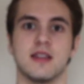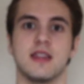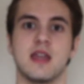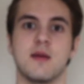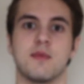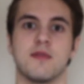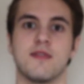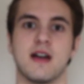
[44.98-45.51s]

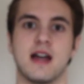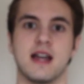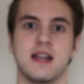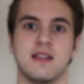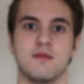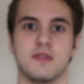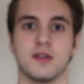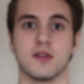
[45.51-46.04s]
They
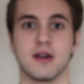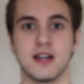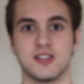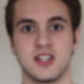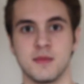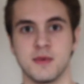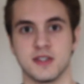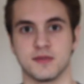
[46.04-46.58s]
provide the
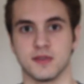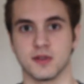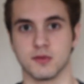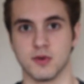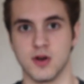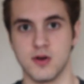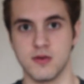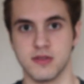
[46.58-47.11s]
greatest stimulus for
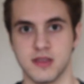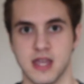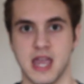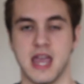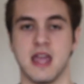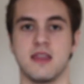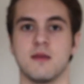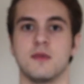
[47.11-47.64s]
growth,
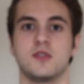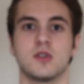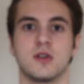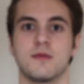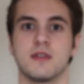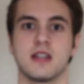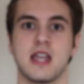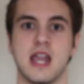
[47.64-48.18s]
and the
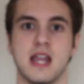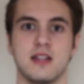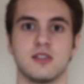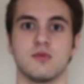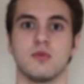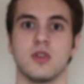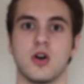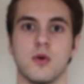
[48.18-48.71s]
majority of your
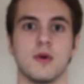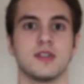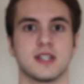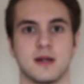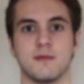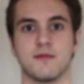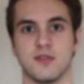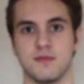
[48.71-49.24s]
gains will always
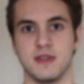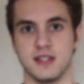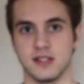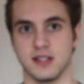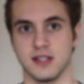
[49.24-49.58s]
come from these